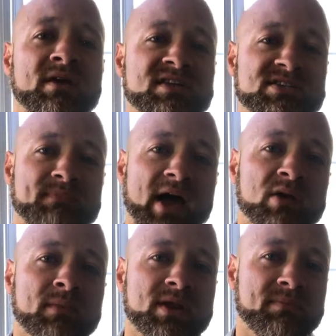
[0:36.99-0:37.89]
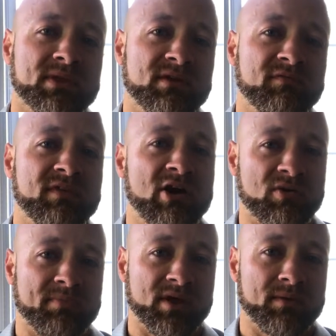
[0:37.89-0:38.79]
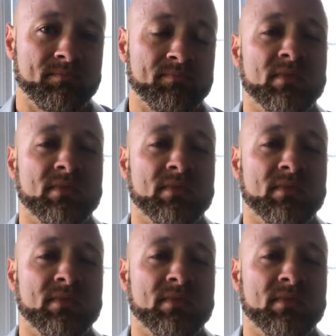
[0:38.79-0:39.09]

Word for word: spinal manipulative therapy